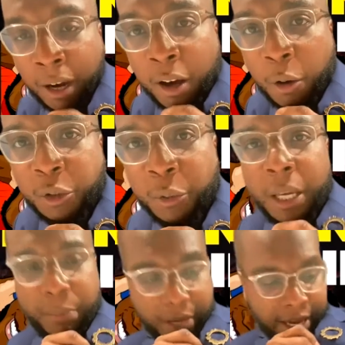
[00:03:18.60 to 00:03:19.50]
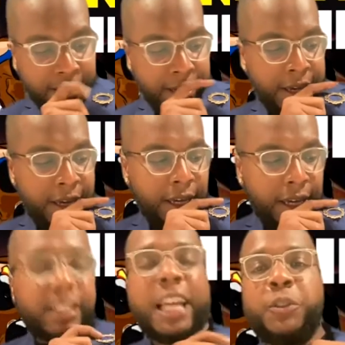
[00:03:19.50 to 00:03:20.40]
gold dream pen.
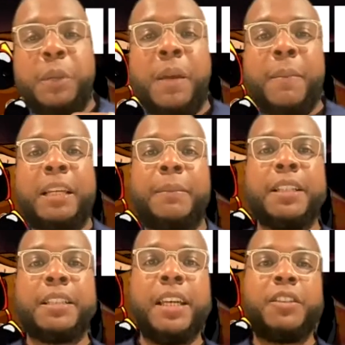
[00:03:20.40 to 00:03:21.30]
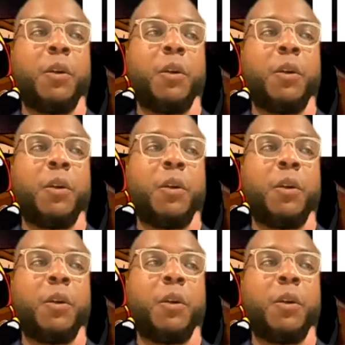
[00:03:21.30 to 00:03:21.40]
It say dreams are made to be achieved.